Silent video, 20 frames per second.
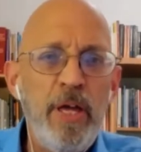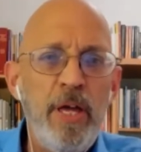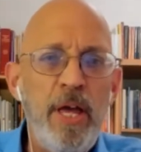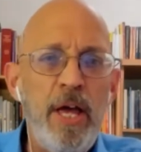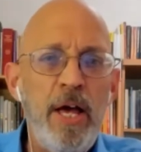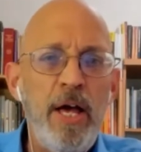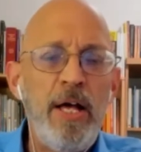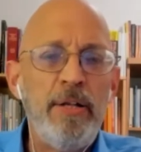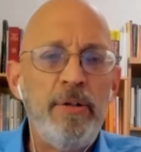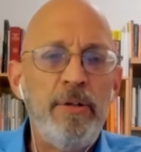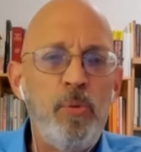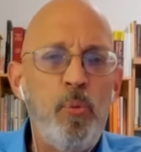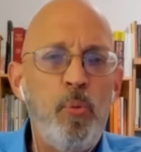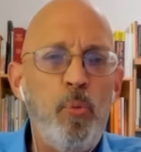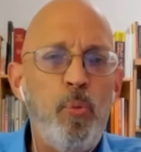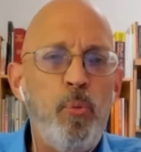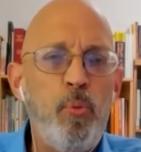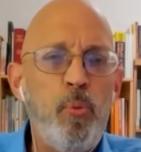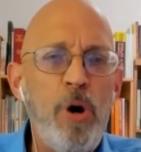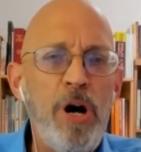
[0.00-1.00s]
and
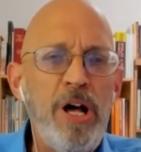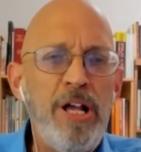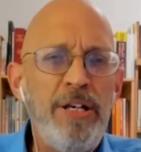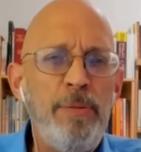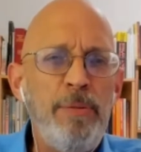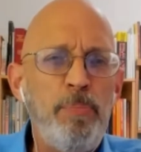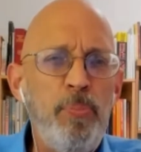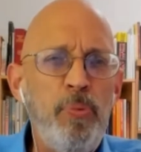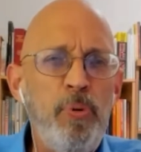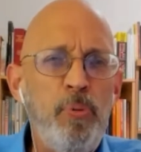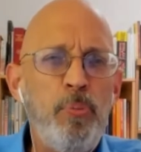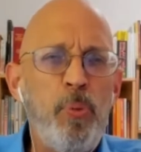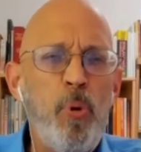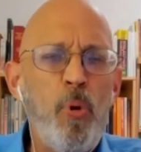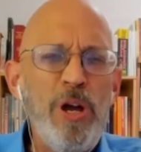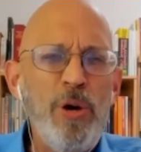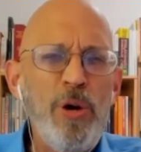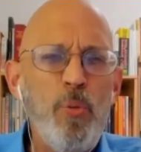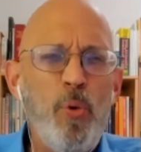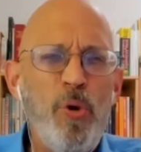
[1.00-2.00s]

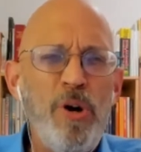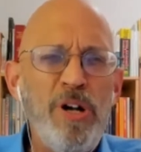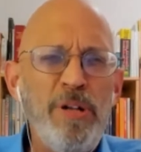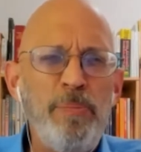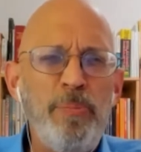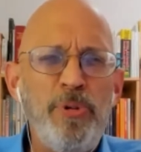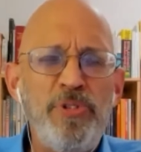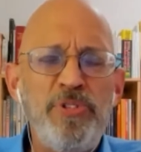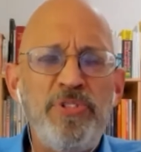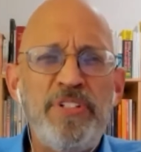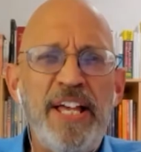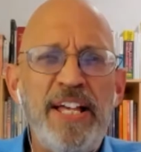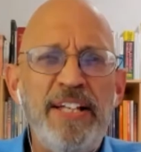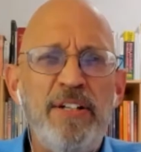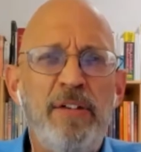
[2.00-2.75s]
1.1%